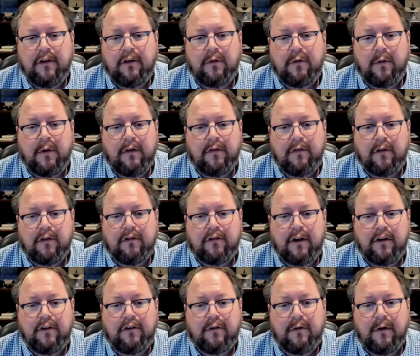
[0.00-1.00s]
the 21st
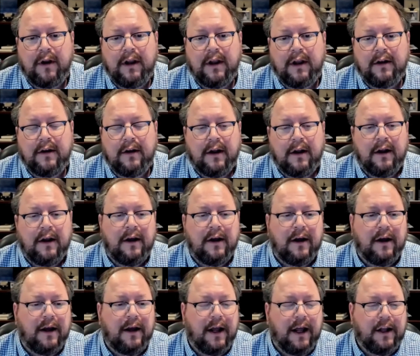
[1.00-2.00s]
century and
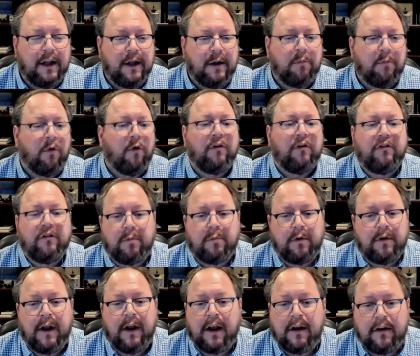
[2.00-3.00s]
the importance of
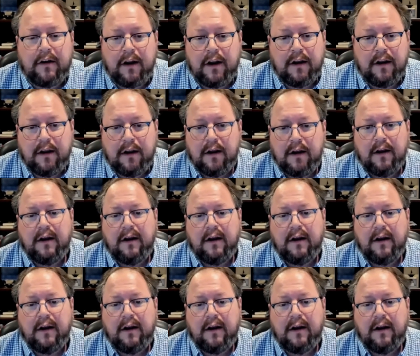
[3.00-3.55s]
protecting